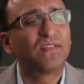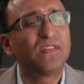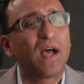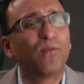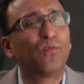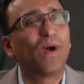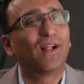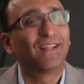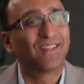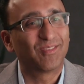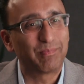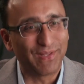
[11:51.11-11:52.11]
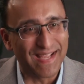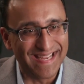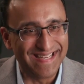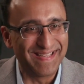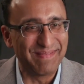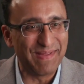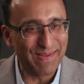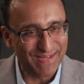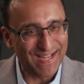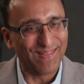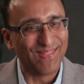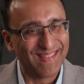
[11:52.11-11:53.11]
it's not well explained, and
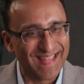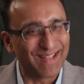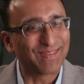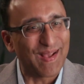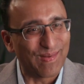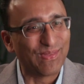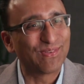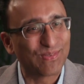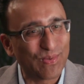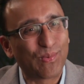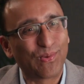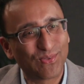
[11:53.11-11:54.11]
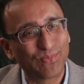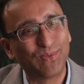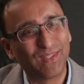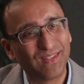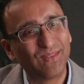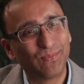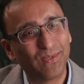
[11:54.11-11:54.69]
maybe how, that's how this course will,